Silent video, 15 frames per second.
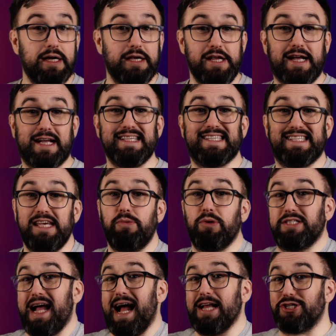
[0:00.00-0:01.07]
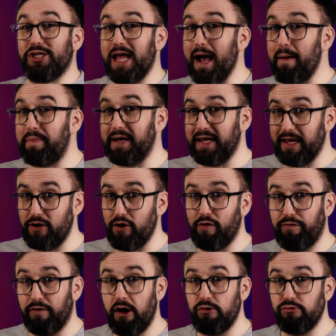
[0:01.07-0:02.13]
you can see what's actually happening in your
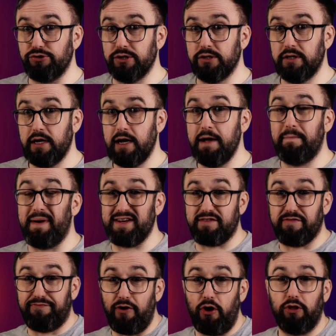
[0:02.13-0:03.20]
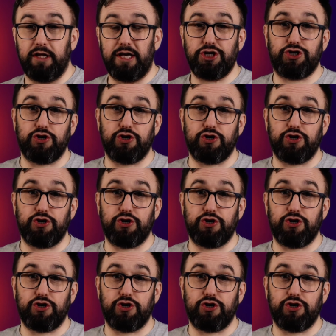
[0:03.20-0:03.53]
flows. By default, it